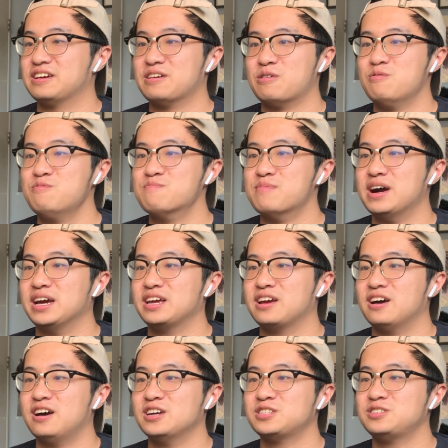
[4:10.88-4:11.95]
Oh my
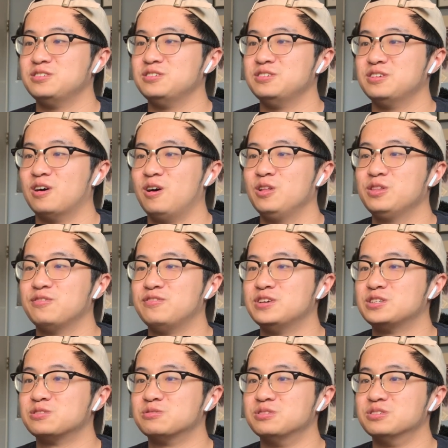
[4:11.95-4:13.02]
gosh, dude, all the
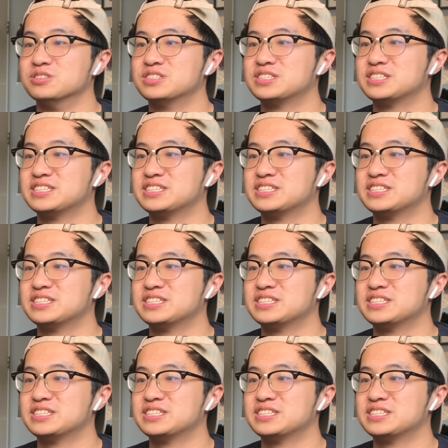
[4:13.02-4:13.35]
visuals.